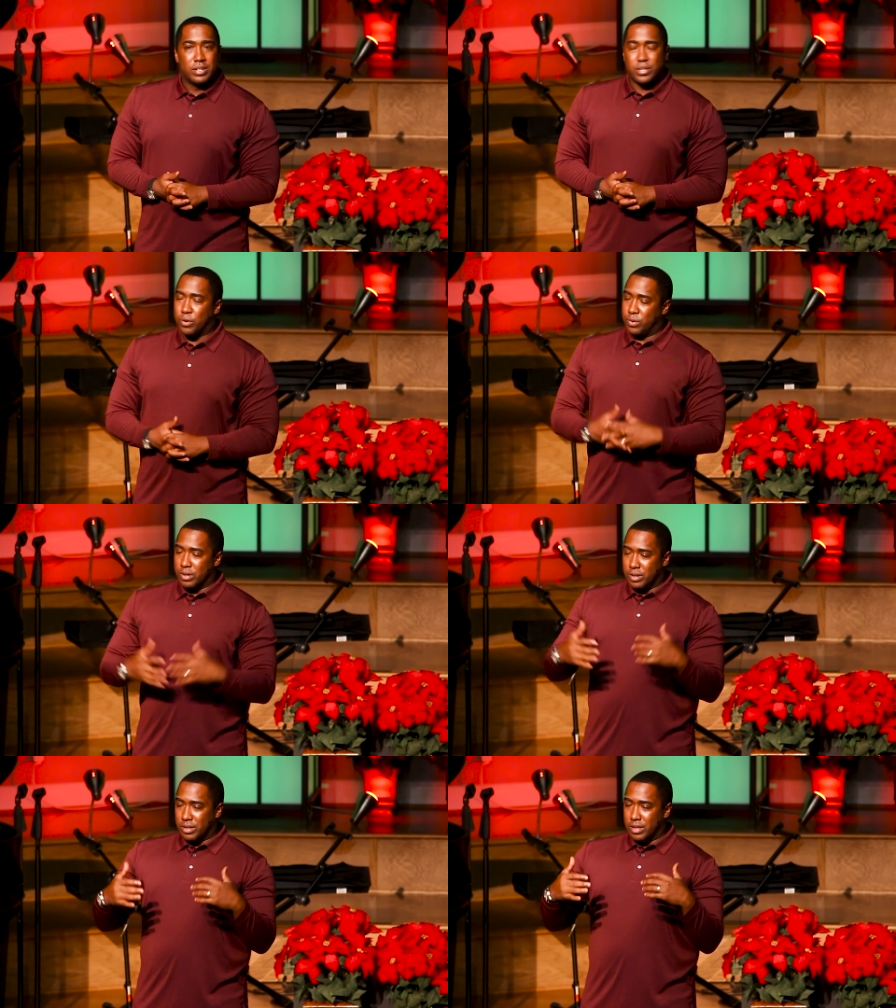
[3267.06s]
So
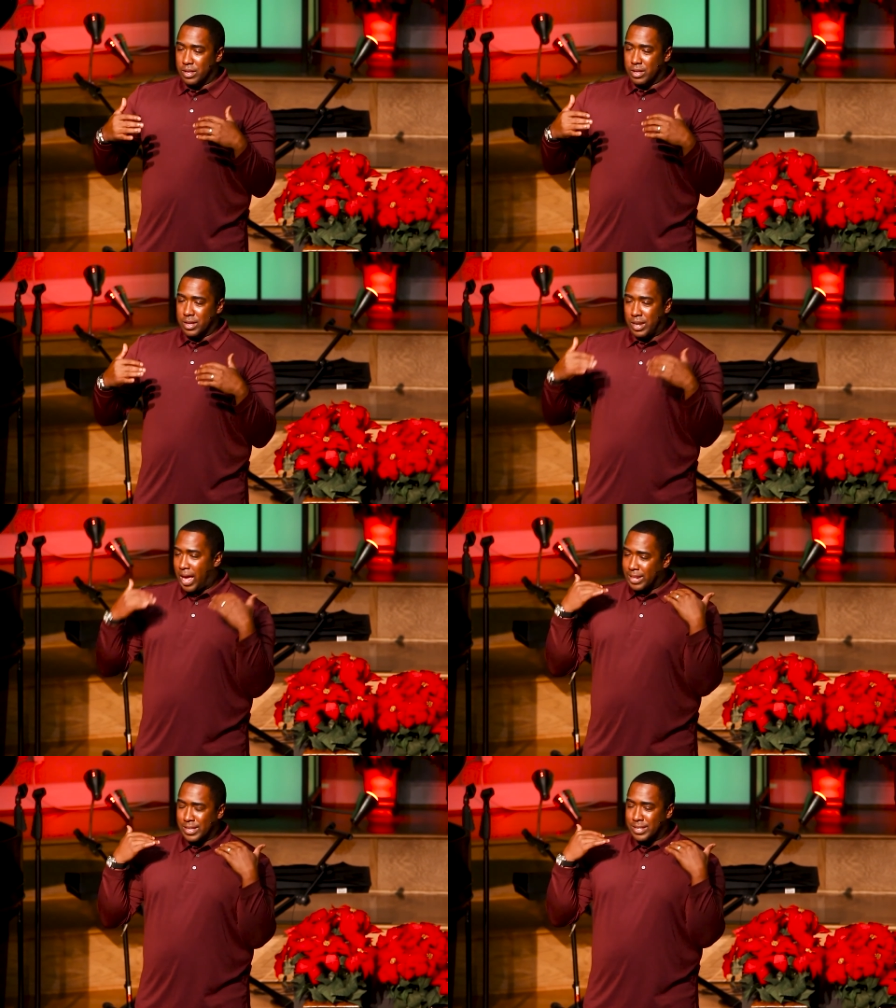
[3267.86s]

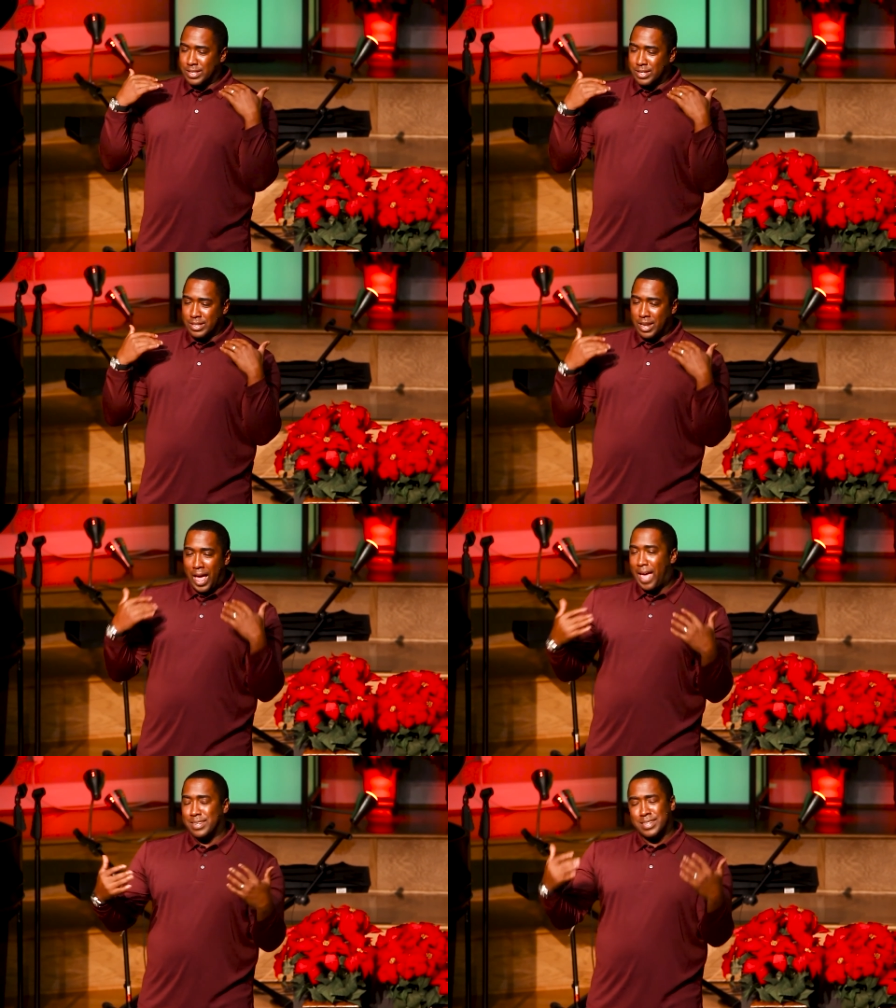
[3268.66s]
Unlike the, the, the,
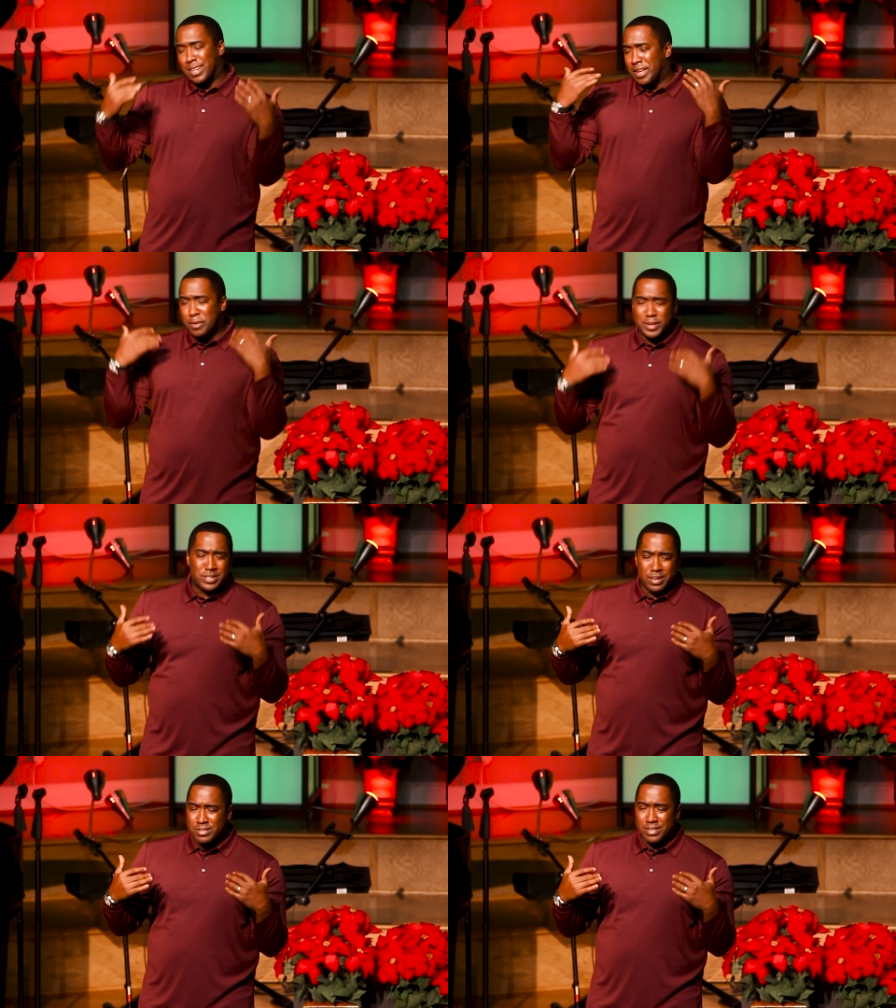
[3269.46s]
lies that the enemy
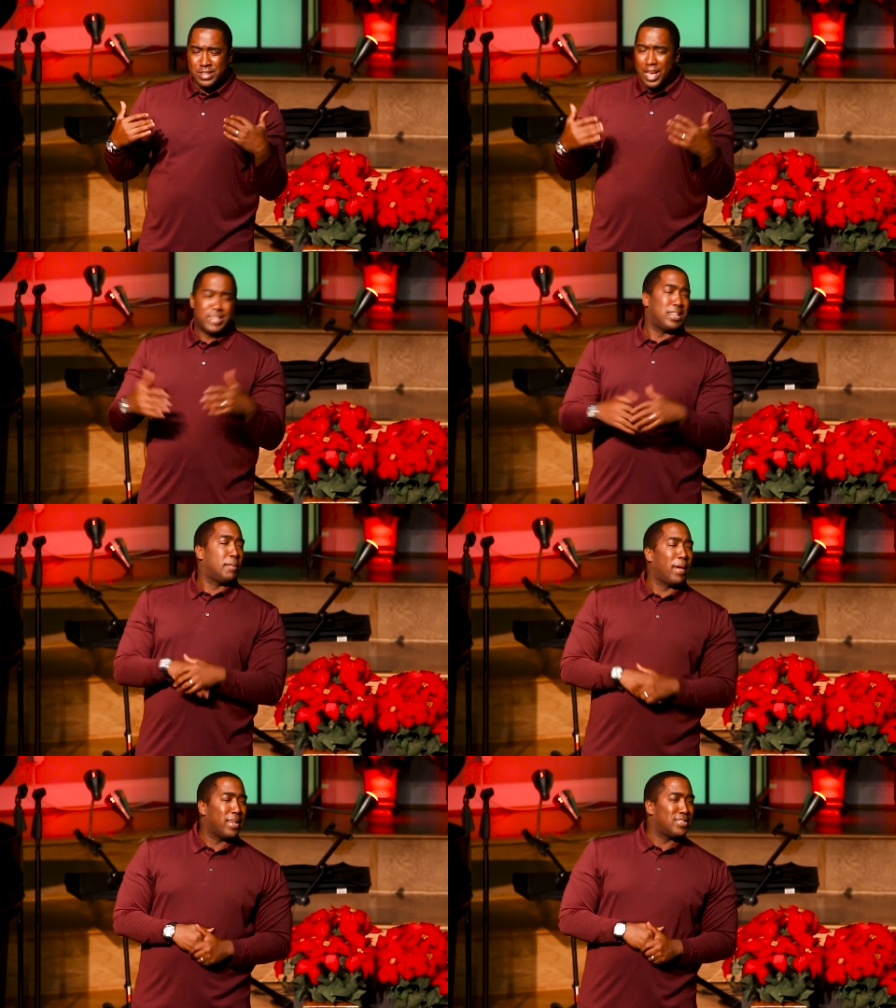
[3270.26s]
tells us, God's
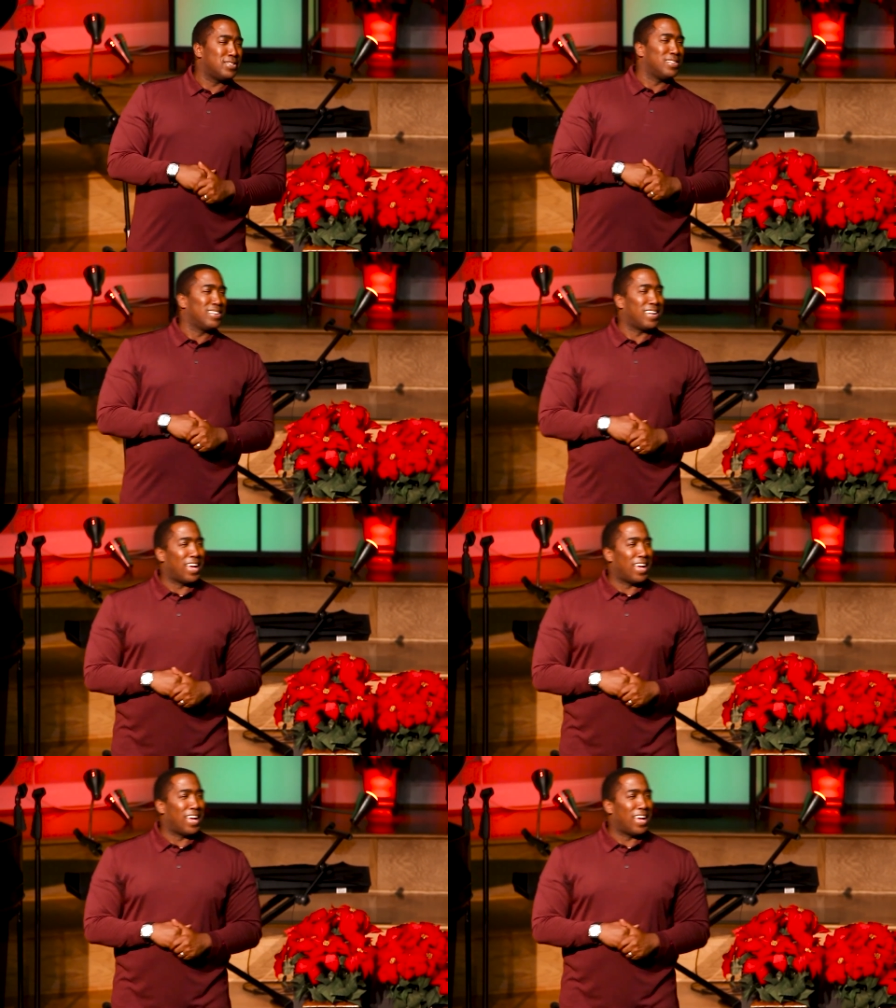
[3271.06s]
not mad at you.